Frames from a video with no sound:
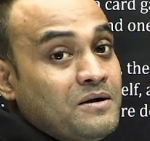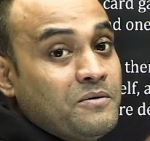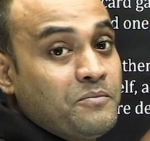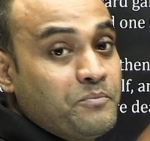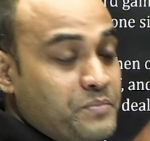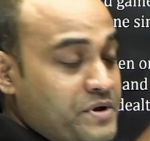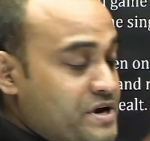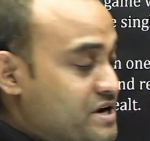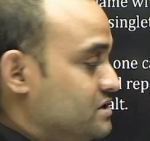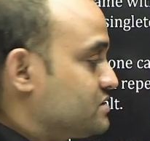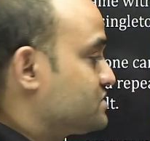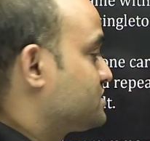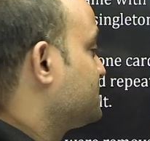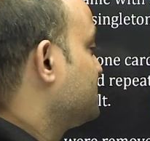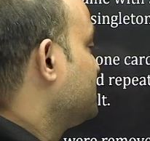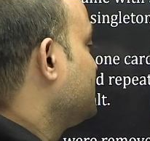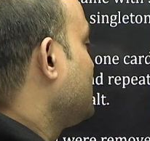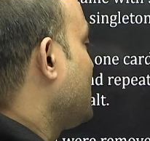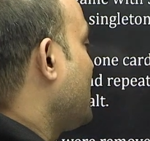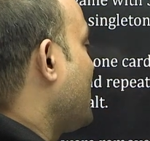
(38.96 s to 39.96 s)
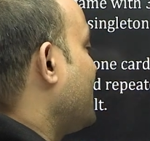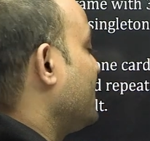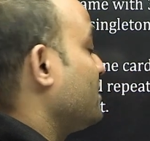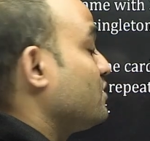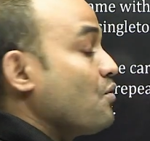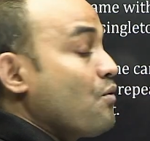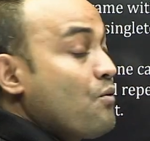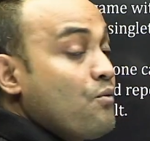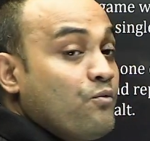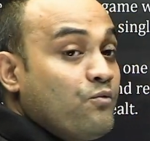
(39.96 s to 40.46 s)
pairs and
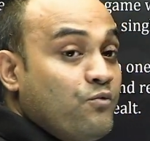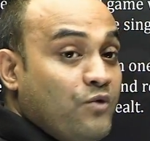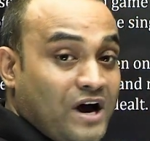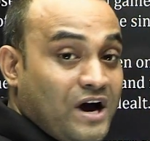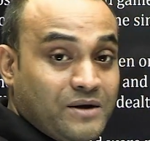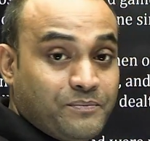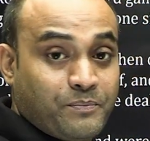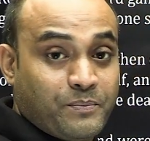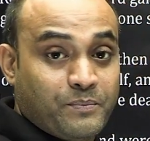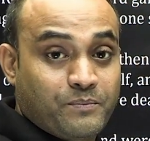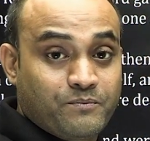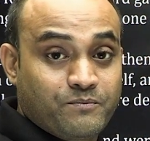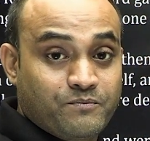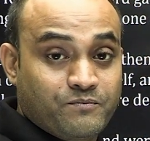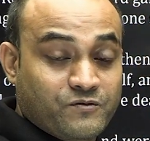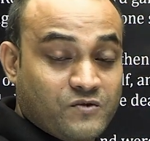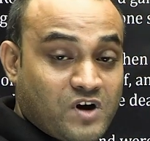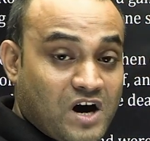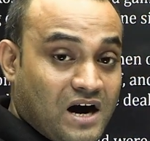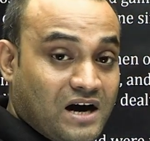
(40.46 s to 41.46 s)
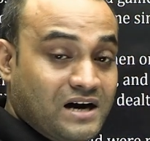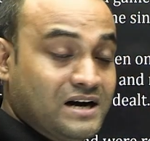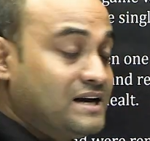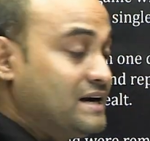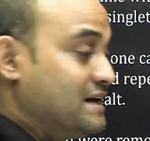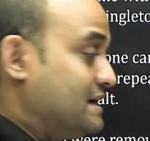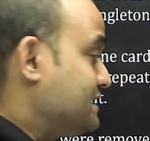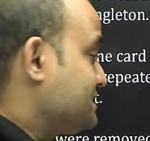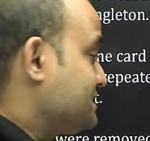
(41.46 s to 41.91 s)
one card is